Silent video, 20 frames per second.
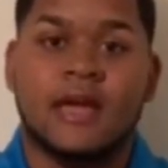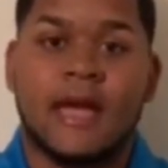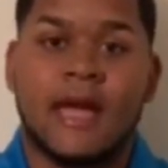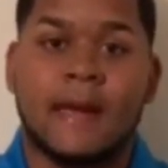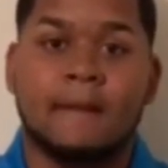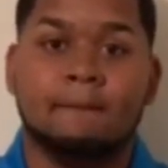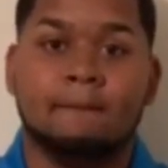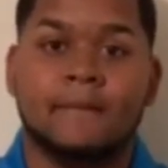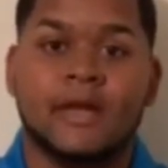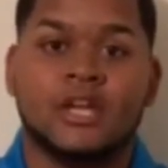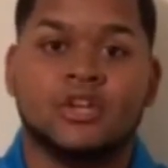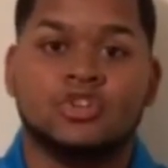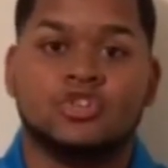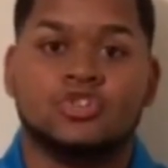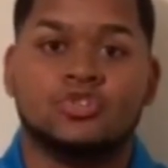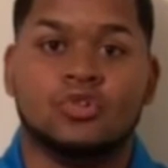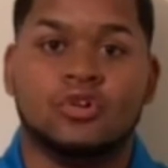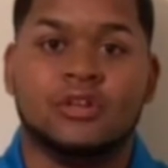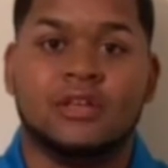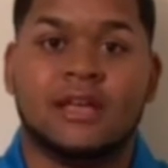and make
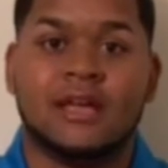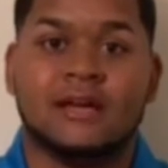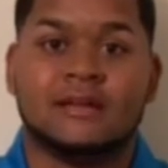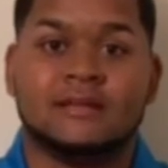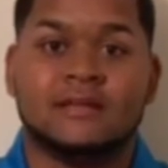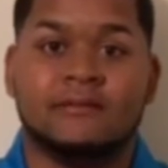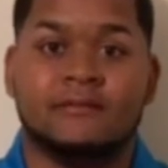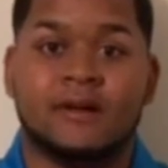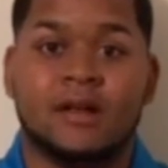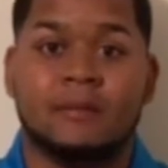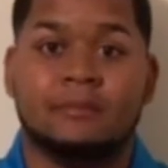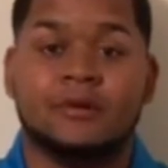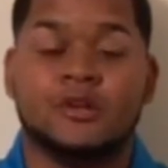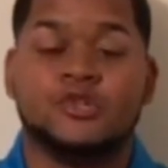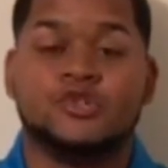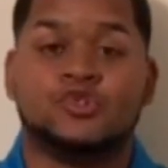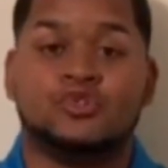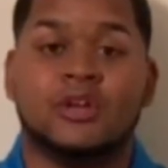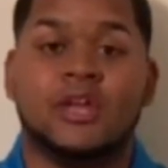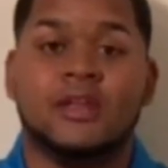sure you guys develop a
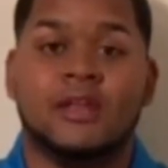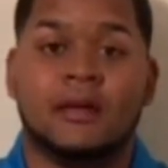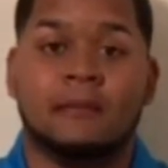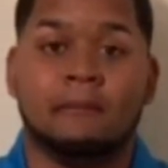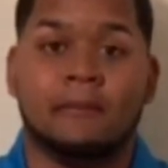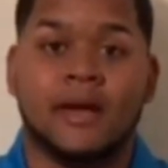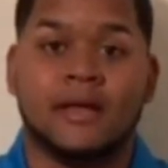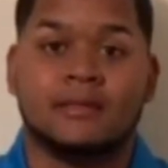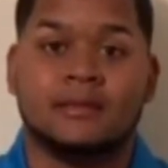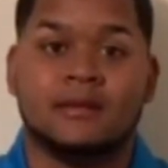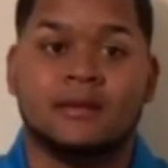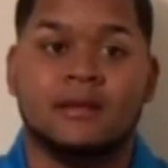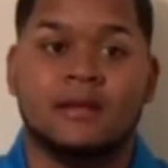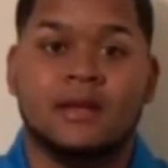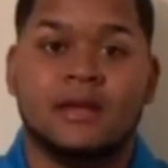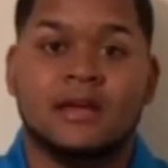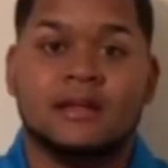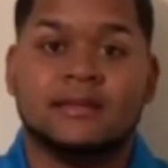training method